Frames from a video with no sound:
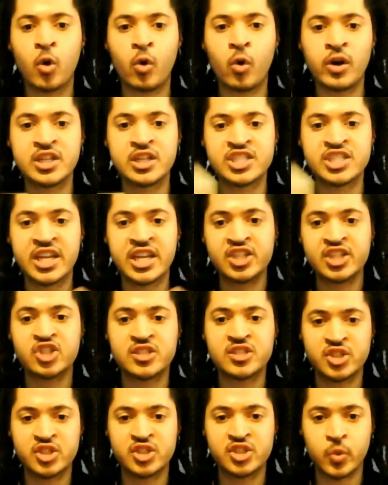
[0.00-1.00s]
or change your
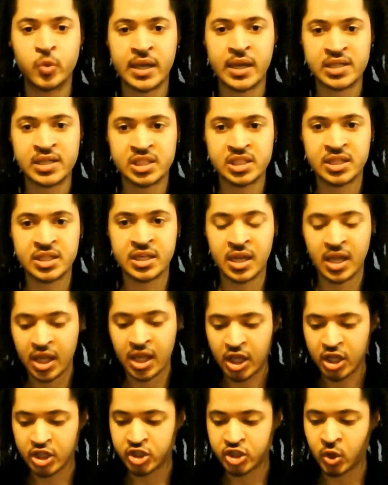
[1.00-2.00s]
situation.
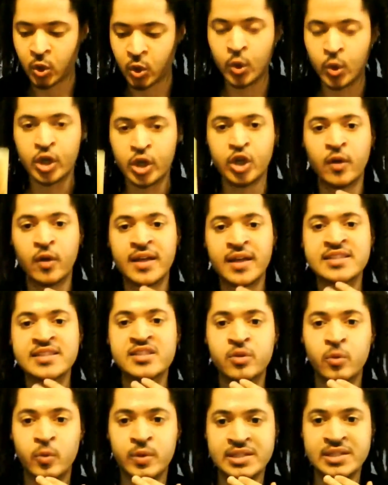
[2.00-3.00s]
So, that's
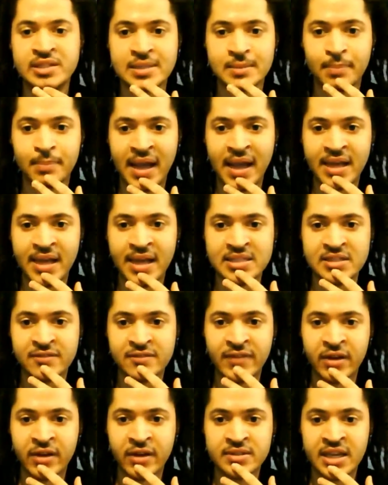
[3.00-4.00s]
the recent
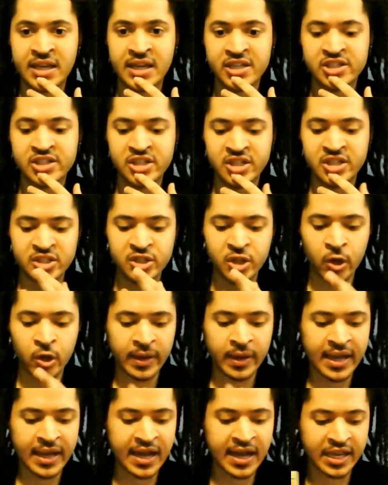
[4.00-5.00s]
past foundation. So
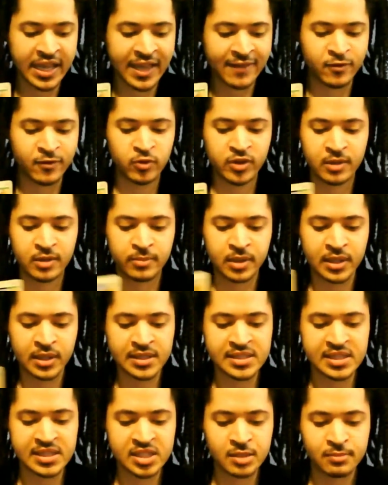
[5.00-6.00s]
it kind of gave you the
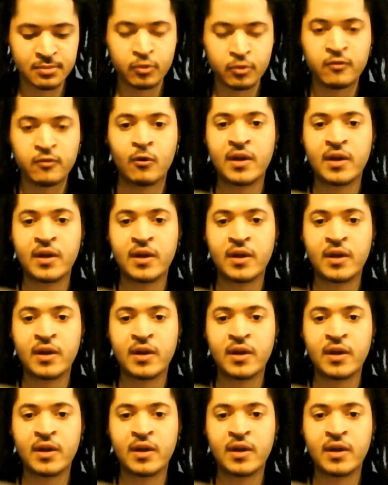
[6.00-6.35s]
ability to move